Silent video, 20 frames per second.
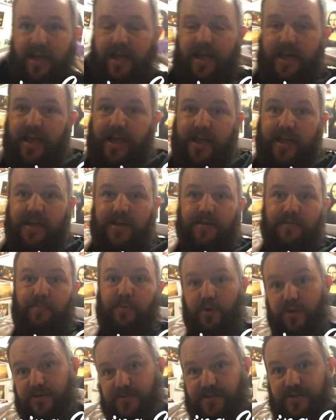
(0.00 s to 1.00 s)
and
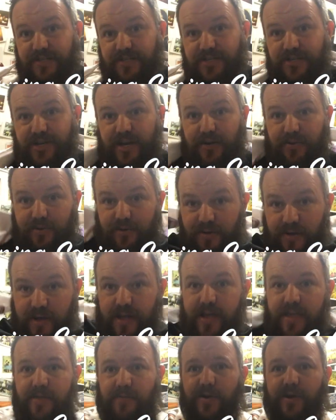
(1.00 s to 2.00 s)
portraits in general,
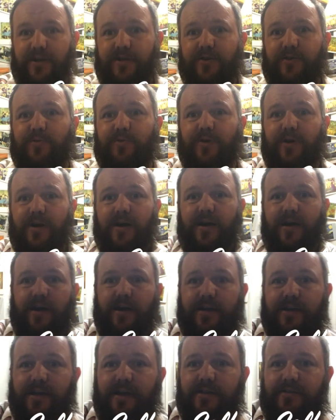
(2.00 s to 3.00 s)
and then we're going to do
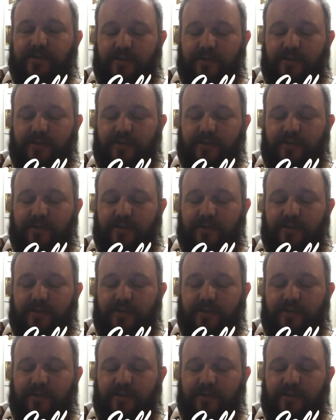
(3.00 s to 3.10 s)
a nice